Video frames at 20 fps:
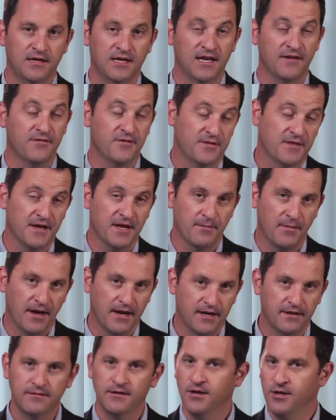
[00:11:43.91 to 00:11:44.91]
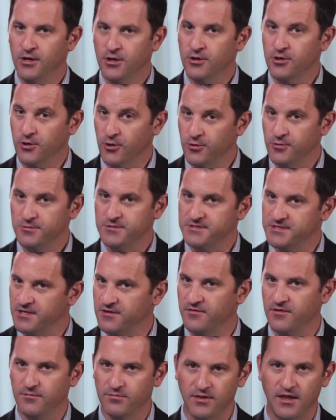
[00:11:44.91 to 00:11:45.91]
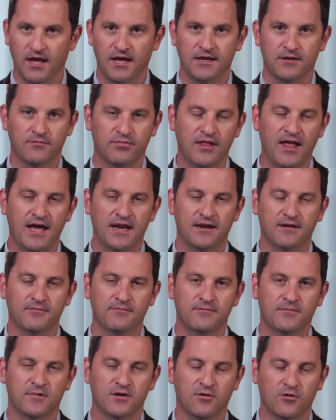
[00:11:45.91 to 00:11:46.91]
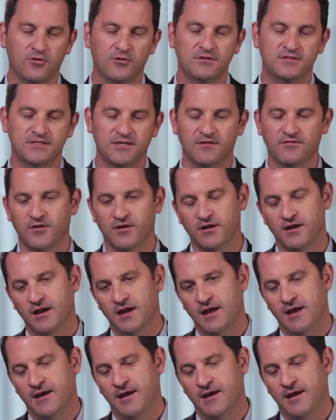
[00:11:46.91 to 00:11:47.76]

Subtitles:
If you think about it, gold, silver, blonde, and platinum, gold, silver,